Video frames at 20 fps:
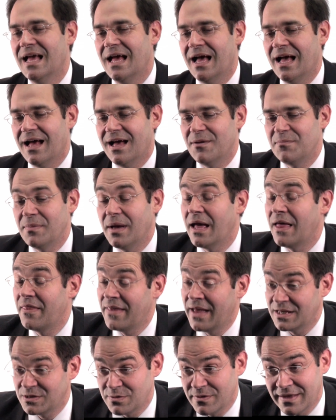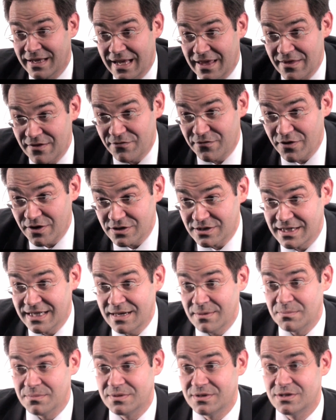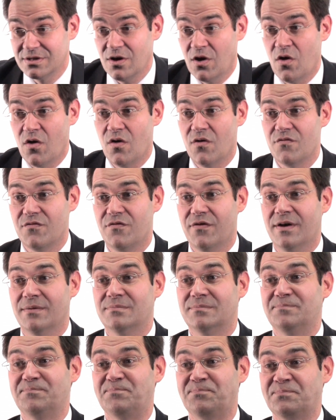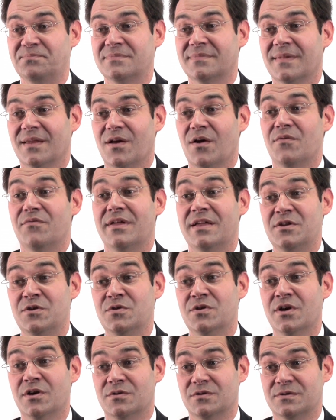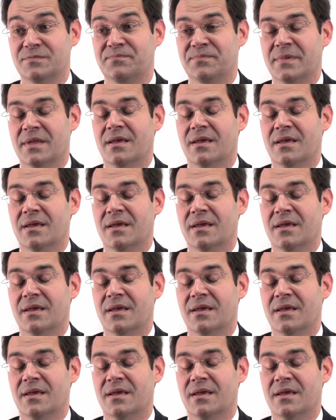and that's when they get their first glimpse of their new nose.